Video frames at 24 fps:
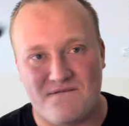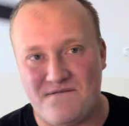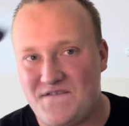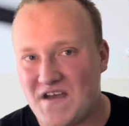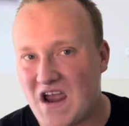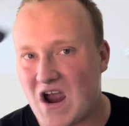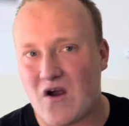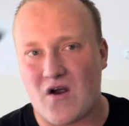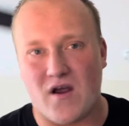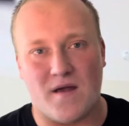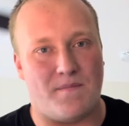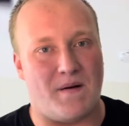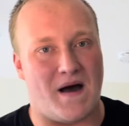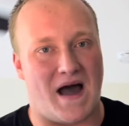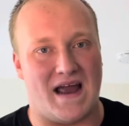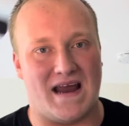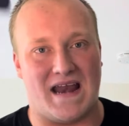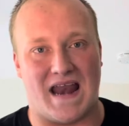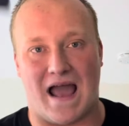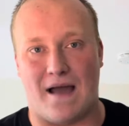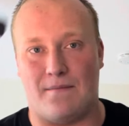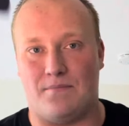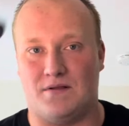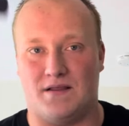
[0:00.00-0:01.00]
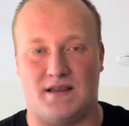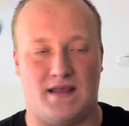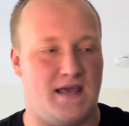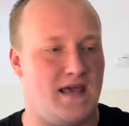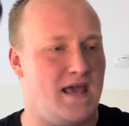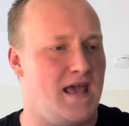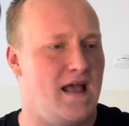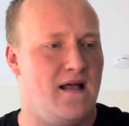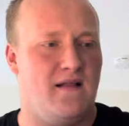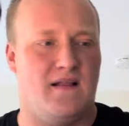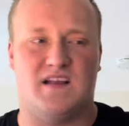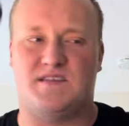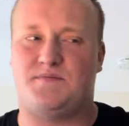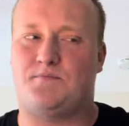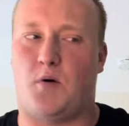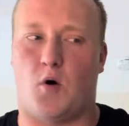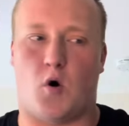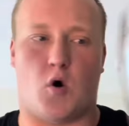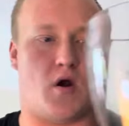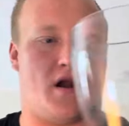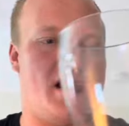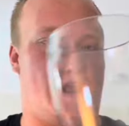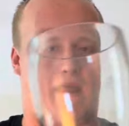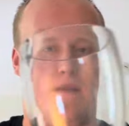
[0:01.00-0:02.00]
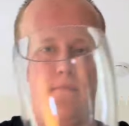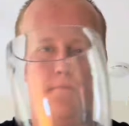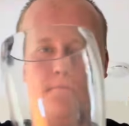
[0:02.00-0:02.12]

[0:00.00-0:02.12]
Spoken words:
Very pineapple-y. Let's pour it in.